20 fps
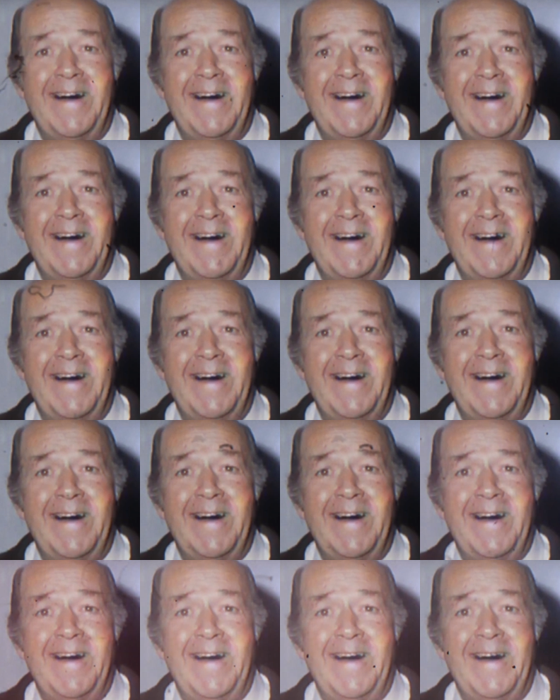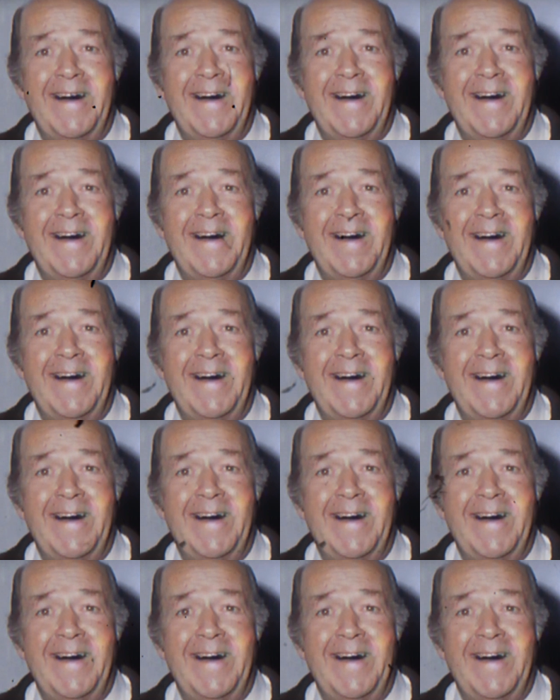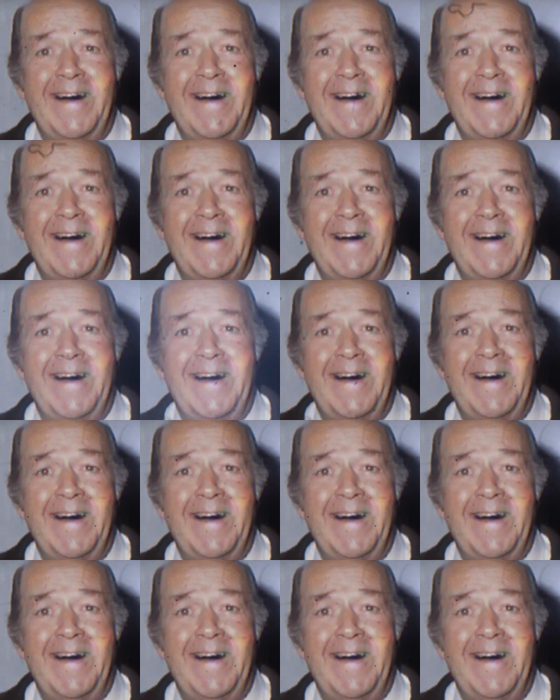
in the background. Who are these performances